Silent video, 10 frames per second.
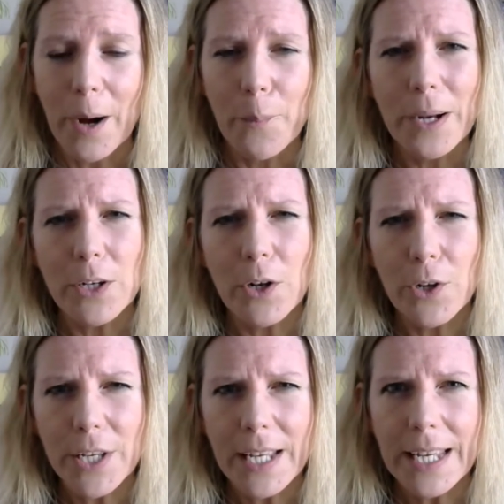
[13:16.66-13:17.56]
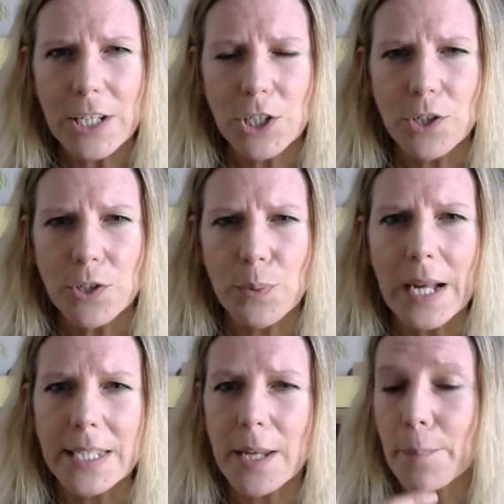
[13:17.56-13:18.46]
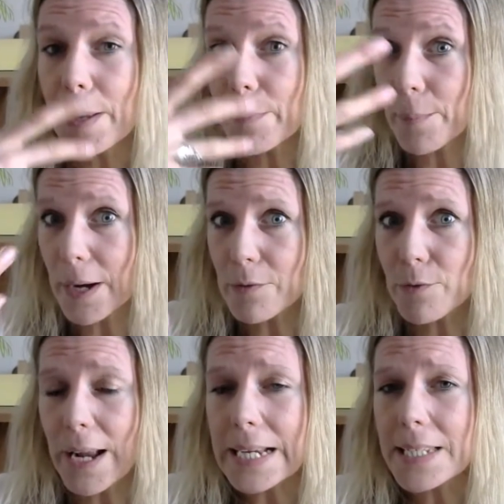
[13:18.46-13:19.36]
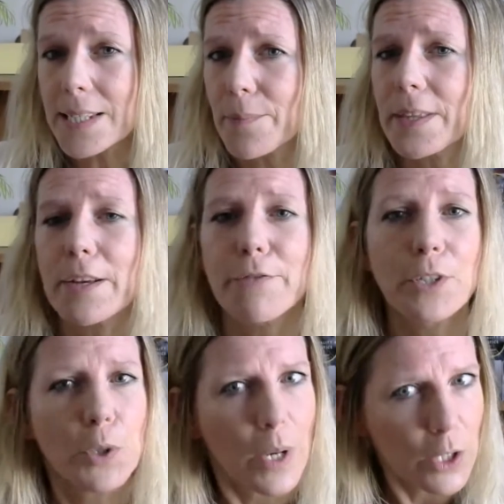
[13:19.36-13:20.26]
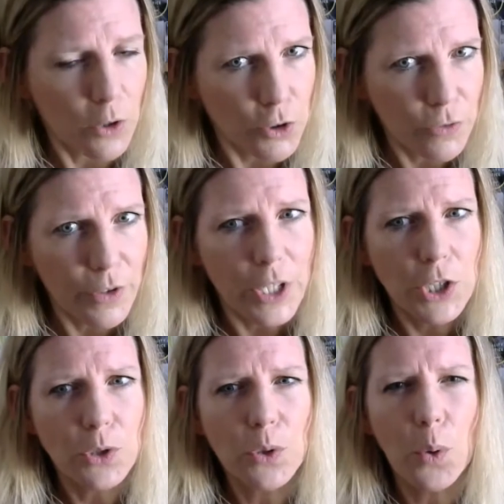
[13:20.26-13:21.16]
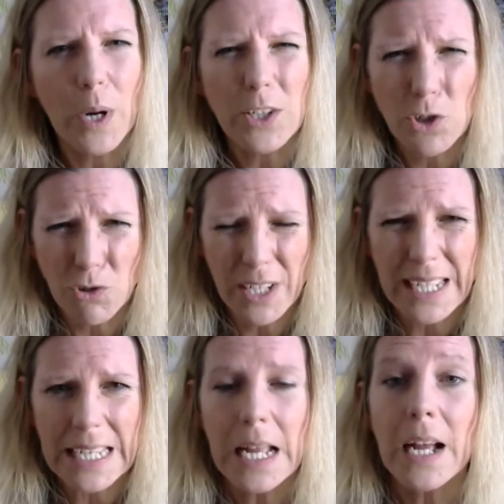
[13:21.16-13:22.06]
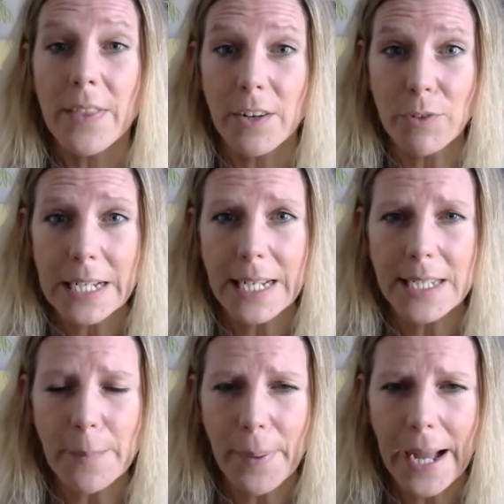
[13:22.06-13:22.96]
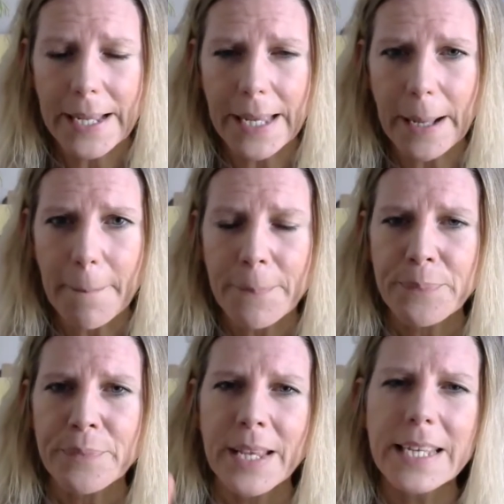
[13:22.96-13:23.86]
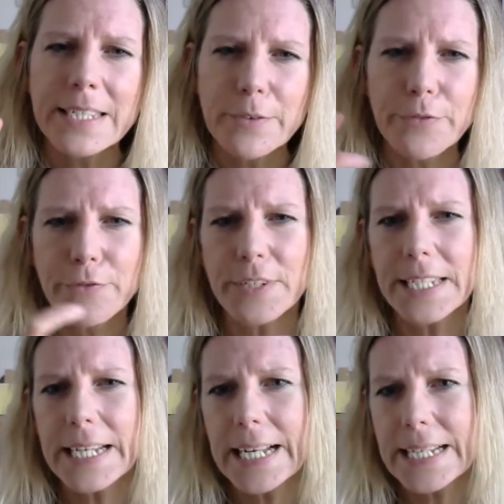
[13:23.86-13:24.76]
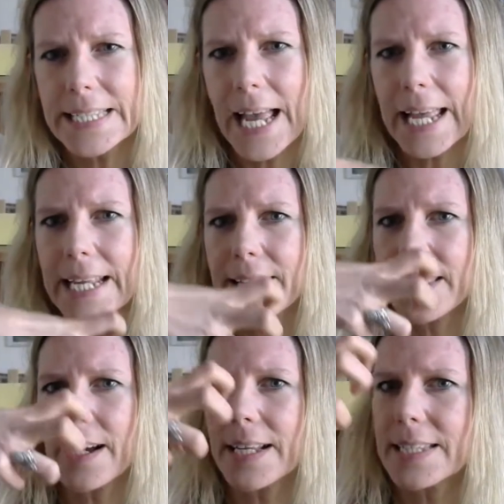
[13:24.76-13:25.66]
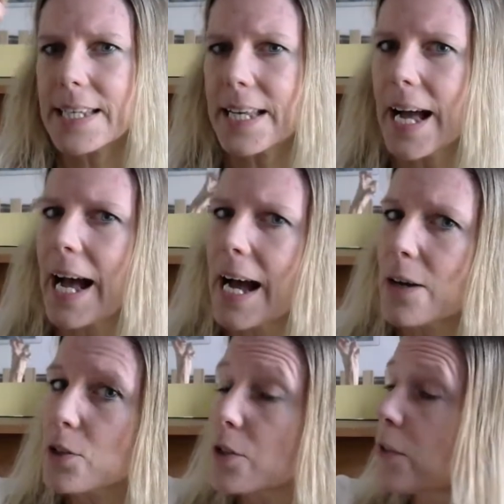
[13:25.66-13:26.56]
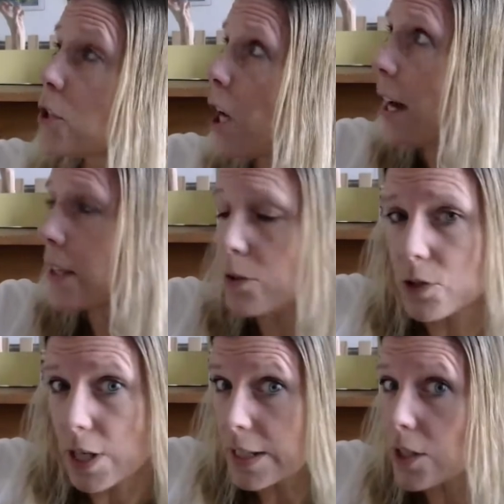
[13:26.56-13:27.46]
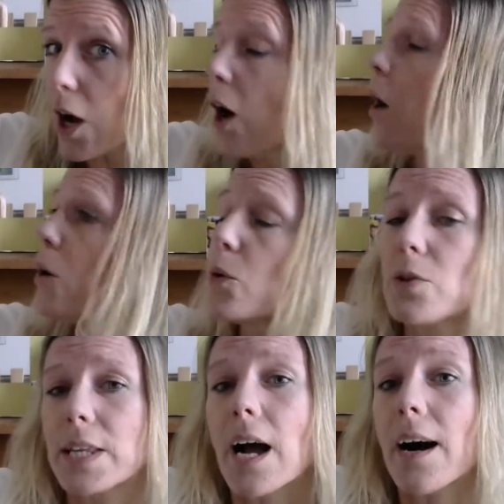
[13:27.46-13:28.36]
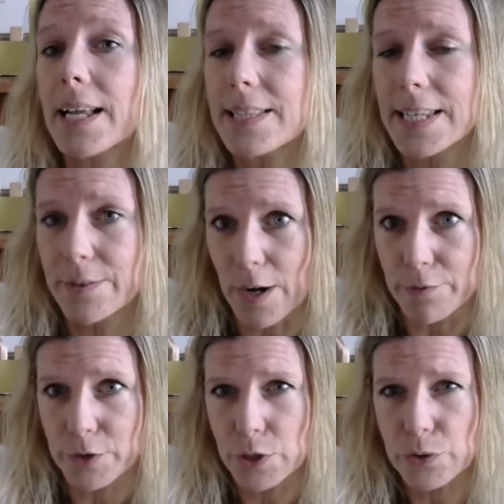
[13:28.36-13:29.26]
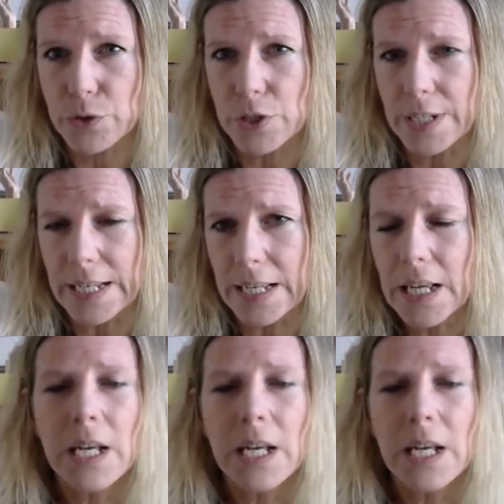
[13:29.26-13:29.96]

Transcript: when you're looking at issues where some people might raise something that feels quite controversial, quite tricky, that really needs unpacking, is to physically take the idea out of the child and to hold the idea up for scrutiny.